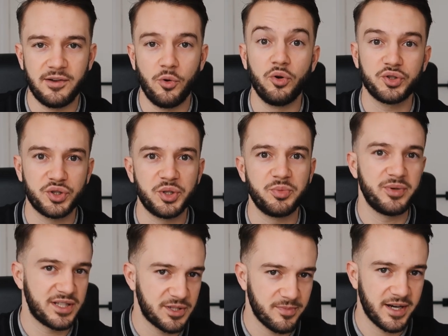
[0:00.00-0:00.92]
also the
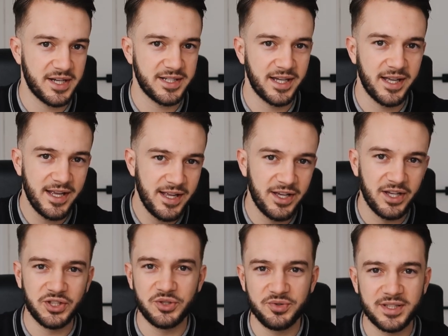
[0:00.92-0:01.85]
business manager,
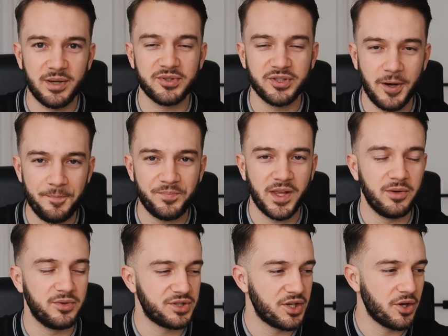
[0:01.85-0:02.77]
as soon as that was gone, it
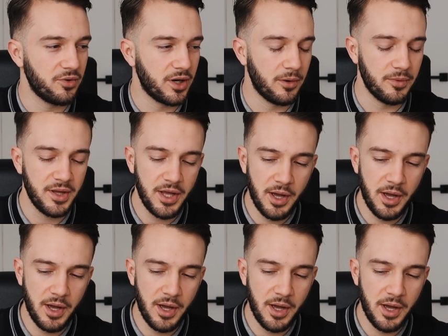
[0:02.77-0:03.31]
was a no-go.